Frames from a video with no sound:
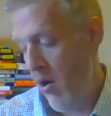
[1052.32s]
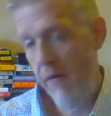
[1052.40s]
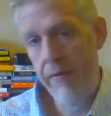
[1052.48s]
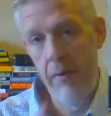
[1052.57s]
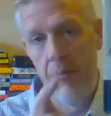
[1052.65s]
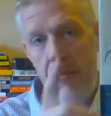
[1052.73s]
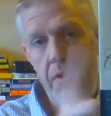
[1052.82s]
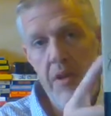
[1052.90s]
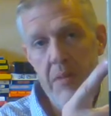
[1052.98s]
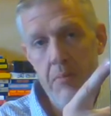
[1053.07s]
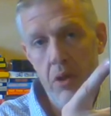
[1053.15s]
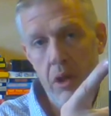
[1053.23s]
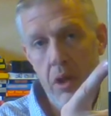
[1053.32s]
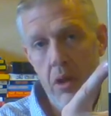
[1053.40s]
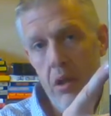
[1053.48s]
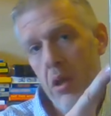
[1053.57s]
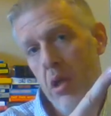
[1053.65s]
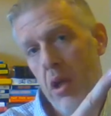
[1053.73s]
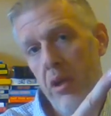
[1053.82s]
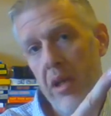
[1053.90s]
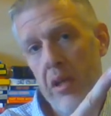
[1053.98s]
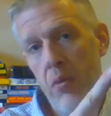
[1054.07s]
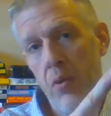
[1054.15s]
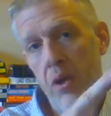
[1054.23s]
all from this book,
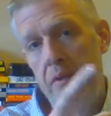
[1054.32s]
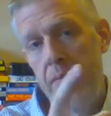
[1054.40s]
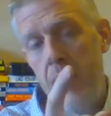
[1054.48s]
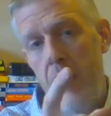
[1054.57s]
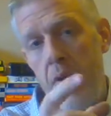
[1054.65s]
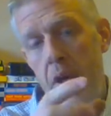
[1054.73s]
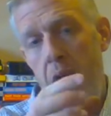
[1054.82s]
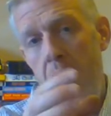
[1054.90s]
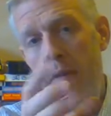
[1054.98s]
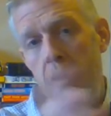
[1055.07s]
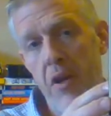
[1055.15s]
Collected Works, uh,